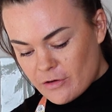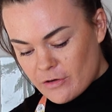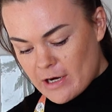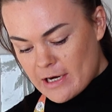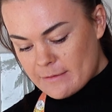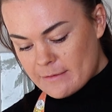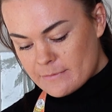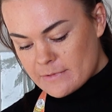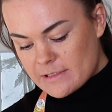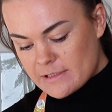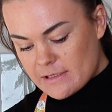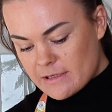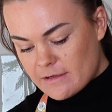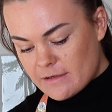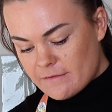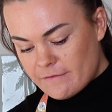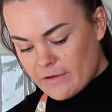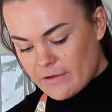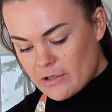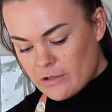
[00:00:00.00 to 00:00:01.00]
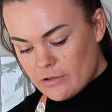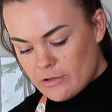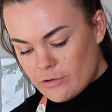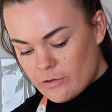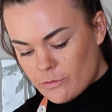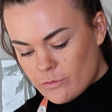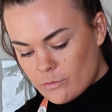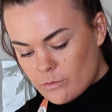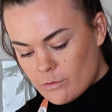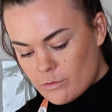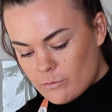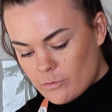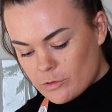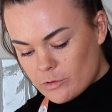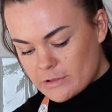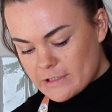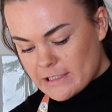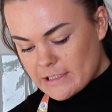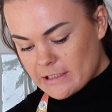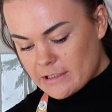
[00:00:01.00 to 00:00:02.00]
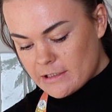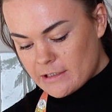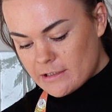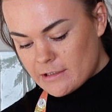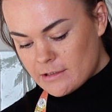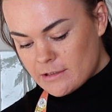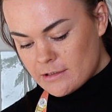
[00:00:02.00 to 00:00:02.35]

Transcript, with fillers: grams of lukewarm water.